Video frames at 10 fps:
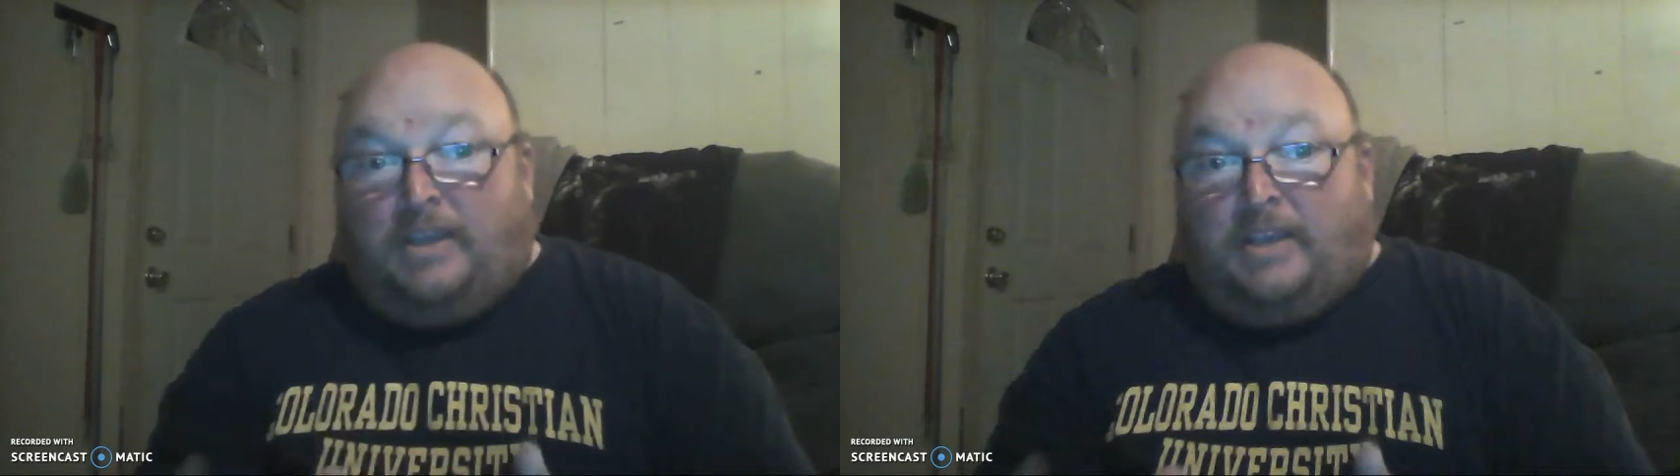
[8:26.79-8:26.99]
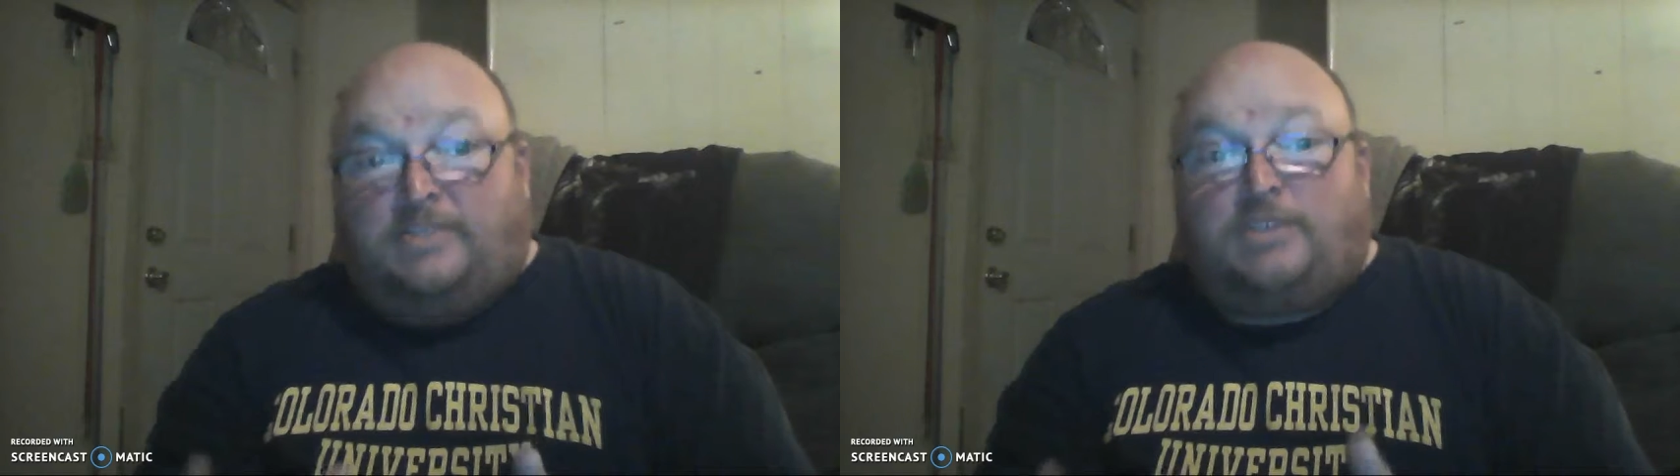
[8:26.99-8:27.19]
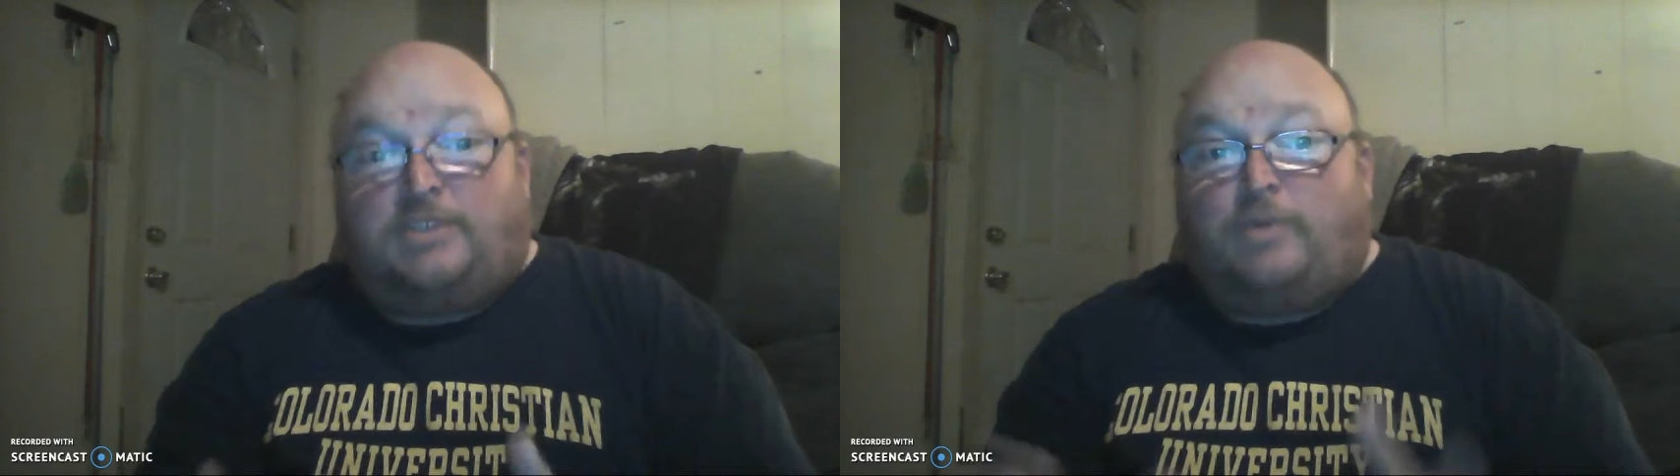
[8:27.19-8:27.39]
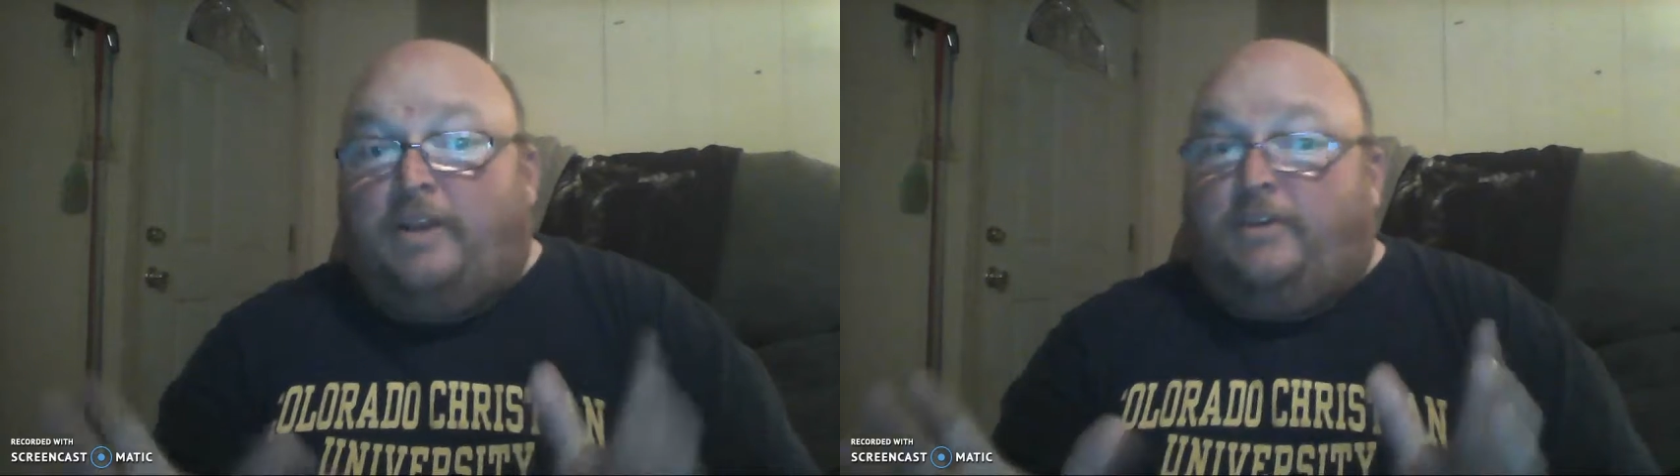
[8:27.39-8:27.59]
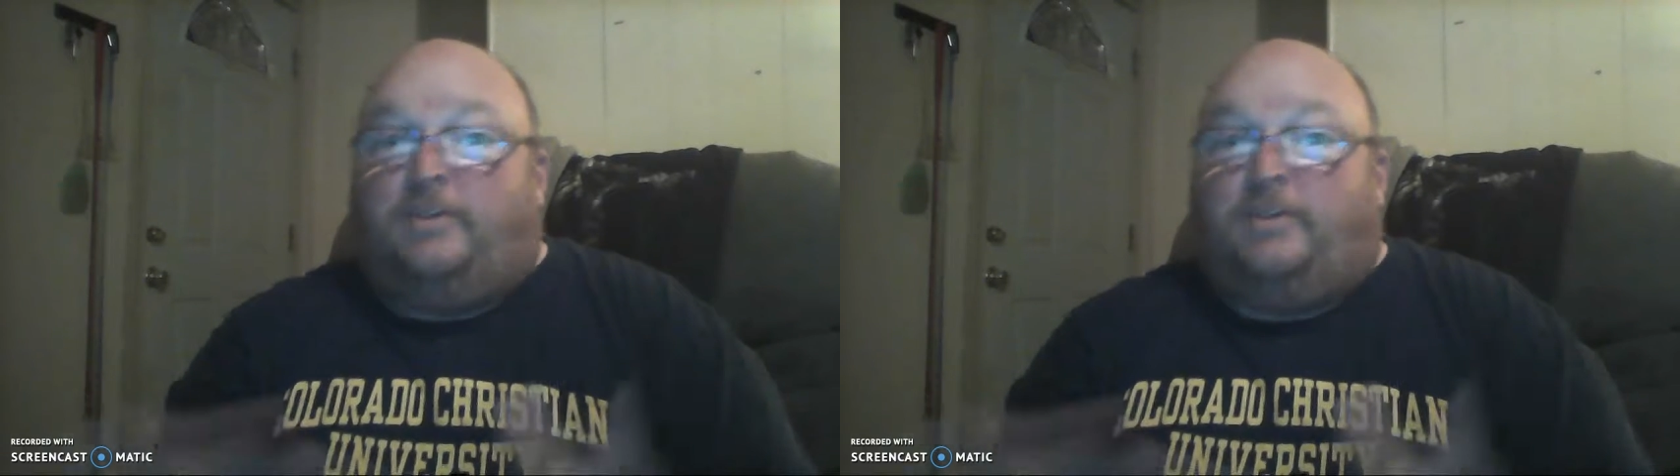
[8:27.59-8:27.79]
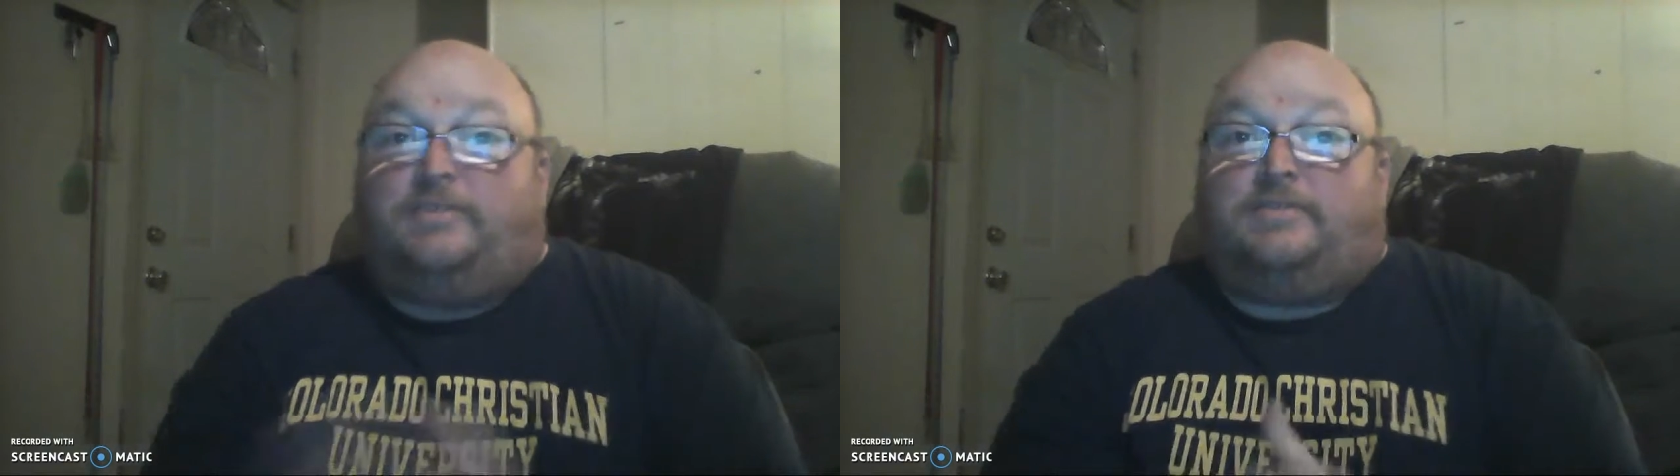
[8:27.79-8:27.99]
easiest way to do it